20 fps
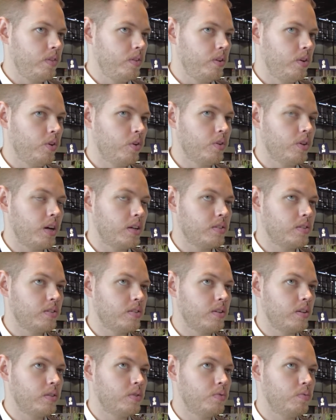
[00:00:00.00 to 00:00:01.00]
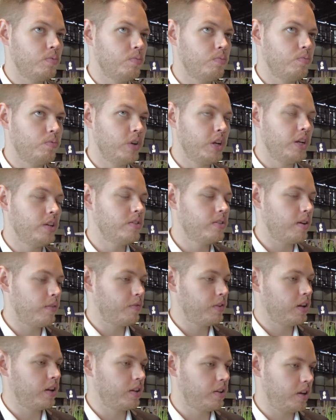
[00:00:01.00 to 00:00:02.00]
You know, that's, that's really
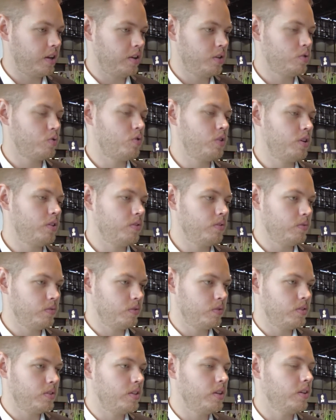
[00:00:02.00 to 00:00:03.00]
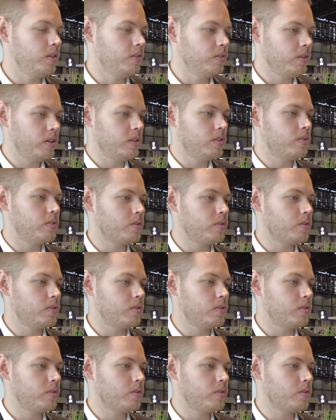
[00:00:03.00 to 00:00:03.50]
something that the industry still needs